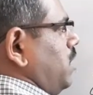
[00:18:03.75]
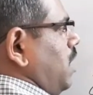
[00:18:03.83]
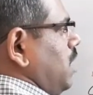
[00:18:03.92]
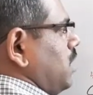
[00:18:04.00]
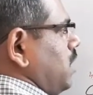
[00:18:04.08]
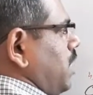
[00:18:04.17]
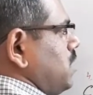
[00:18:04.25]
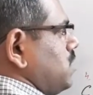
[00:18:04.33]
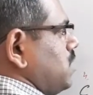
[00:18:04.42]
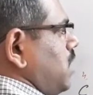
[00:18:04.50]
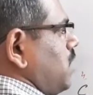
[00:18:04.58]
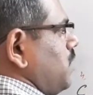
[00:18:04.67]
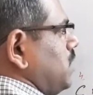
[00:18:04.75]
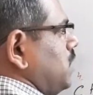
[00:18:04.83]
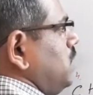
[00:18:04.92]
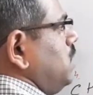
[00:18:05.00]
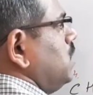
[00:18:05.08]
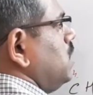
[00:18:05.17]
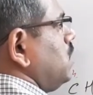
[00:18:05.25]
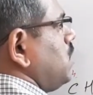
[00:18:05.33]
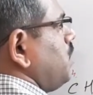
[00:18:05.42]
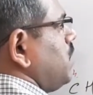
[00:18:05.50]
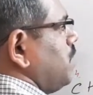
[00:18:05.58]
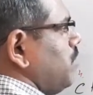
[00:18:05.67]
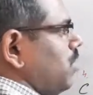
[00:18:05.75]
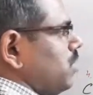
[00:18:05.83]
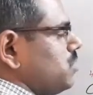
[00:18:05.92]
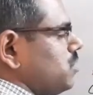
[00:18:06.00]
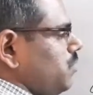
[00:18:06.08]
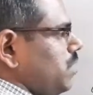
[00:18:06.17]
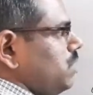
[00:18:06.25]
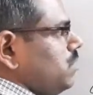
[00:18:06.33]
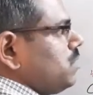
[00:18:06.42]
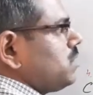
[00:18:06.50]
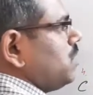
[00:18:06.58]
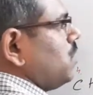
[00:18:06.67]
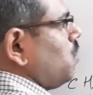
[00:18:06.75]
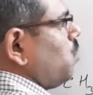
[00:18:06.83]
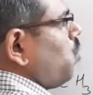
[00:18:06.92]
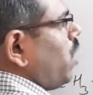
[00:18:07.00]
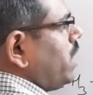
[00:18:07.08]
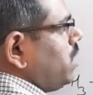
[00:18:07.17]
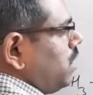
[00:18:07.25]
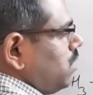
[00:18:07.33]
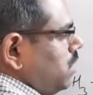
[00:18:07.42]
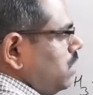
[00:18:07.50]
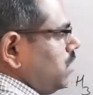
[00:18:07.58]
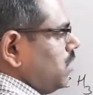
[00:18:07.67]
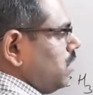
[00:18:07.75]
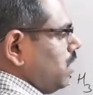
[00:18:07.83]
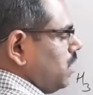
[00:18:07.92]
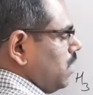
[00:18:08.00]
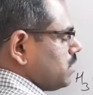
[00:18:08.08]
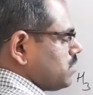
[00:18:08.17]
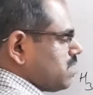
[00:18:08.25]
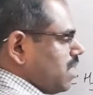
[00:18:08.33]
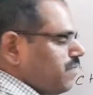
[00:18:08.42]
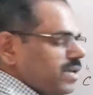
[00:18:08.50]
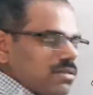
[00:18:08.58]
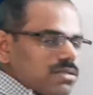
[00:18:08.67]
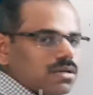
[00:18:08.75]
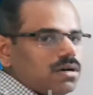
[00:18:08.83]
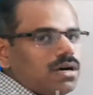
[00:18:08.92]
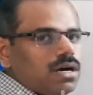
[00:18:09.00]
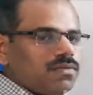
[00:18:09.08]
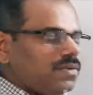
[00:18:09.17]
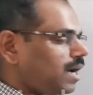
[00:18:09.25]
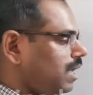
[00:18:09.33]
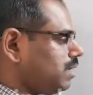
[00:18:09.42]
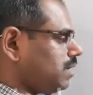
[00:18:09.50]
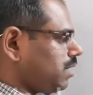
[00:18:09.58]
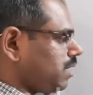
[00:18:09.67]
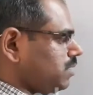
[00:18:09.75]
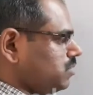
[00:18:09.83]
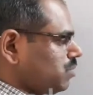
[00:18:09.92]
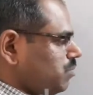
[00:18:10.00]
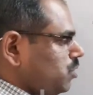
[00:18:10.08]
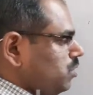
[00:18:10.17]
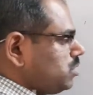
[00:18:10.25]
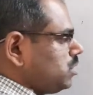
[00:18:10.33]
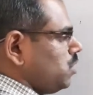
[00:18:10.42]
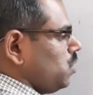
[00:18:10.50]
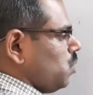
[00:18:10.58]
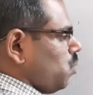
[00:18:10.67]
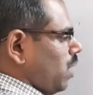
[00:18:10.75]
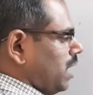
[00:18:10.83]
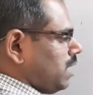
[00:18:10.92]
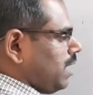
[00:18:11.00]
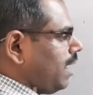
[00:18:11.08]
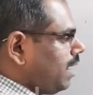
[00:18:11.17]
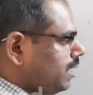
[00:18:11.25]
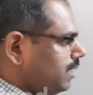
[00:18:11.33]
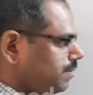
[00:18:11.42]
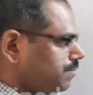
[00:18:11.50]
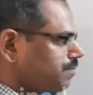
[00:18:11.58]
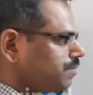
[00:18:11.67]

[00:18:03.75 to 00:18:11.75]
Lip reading: Alkynes are with the triple bond. So we use YNE as a suffix of alkyne. So but 1I.